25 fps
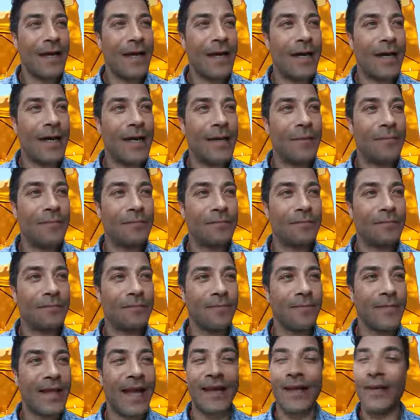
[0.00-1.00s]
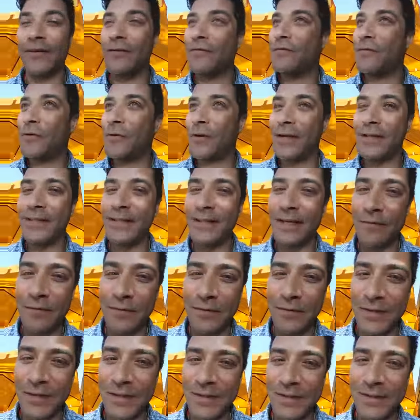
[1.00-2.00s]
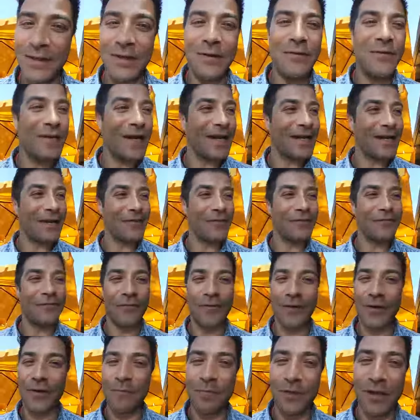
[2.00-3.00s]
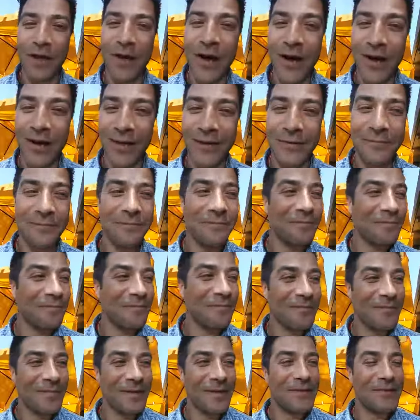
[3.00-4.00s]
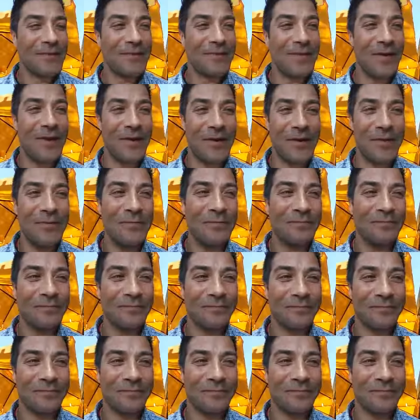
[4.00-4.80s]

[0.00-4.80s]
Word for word: Um, I got Uforia San Francisco and I got Uforia Blog. So,